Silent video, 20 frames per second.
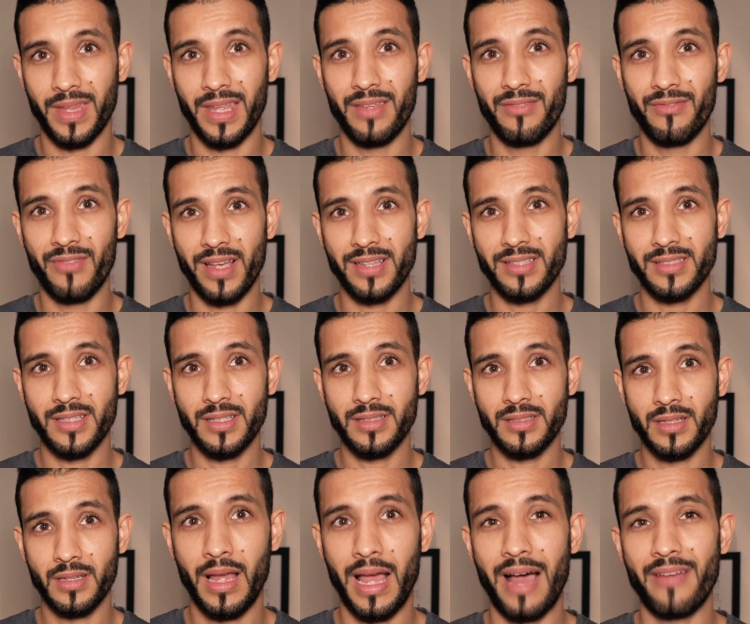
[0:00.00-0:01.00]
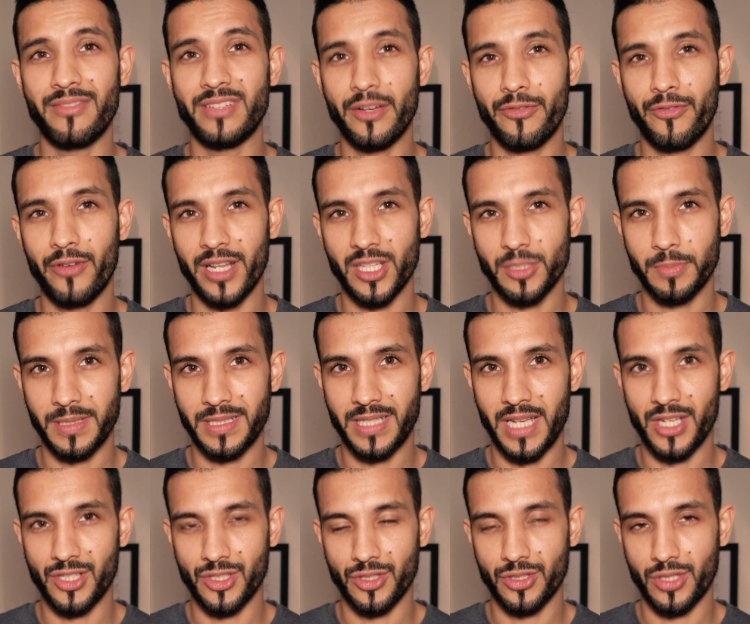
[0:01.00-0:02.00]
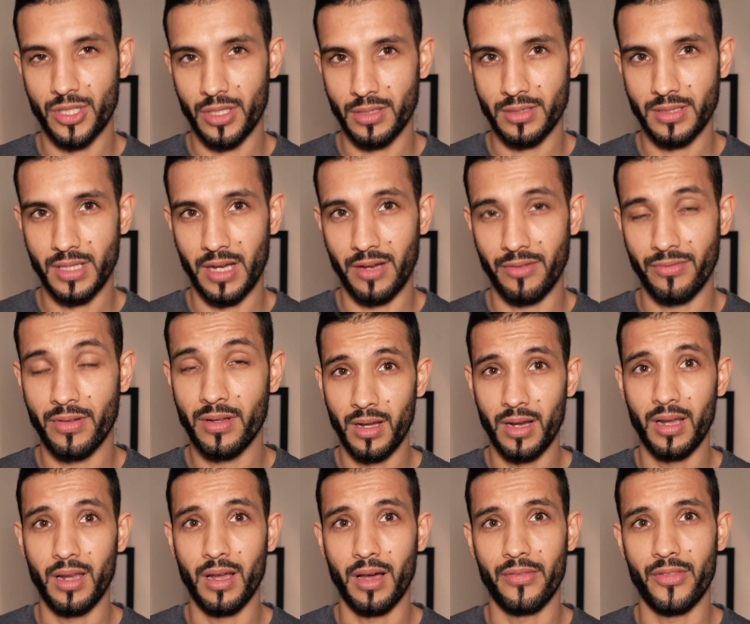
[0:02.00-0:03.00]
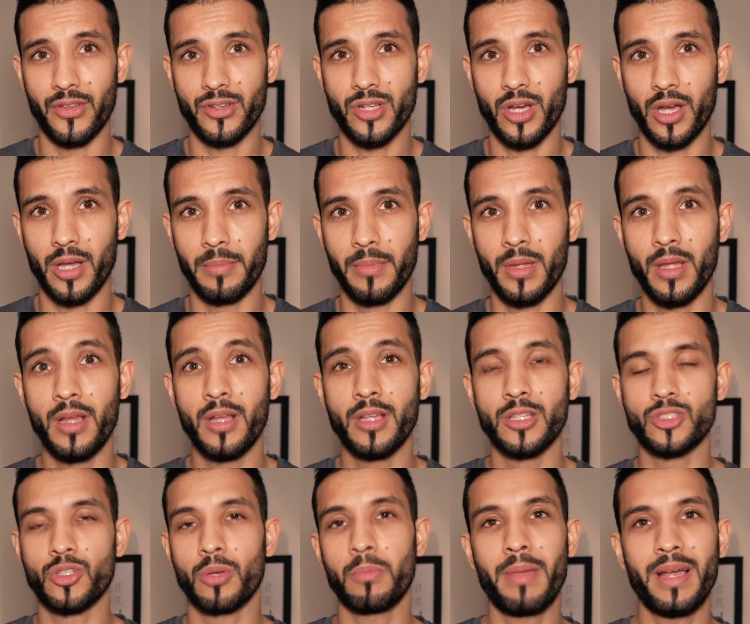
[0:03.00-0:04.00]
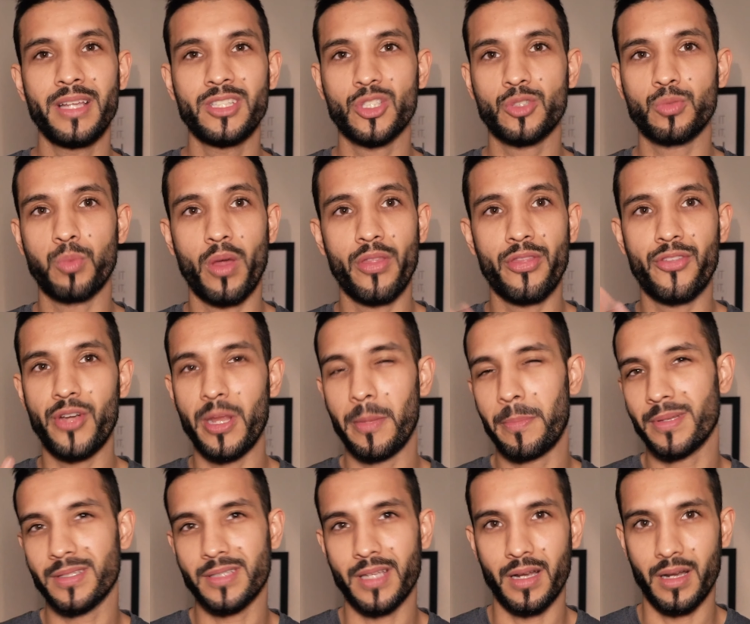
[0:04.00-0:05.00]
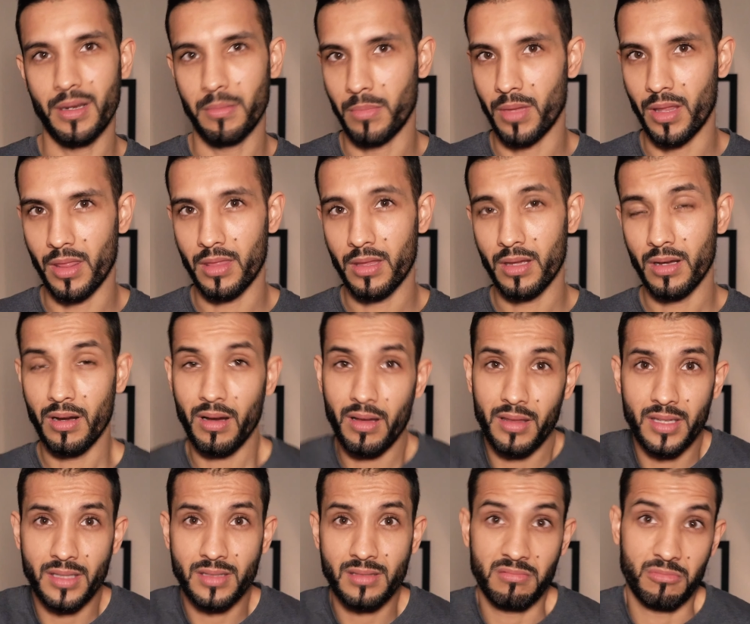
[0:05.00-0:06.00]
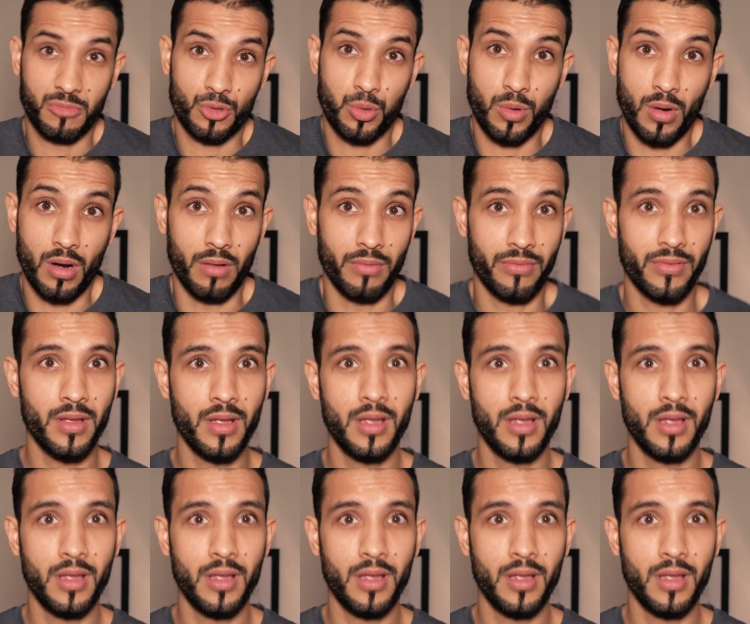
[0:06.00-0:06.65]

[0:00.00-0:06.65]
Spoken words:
Investors have different expectations to yourself a lot of the time. Some may just want 3% a month, others 12%.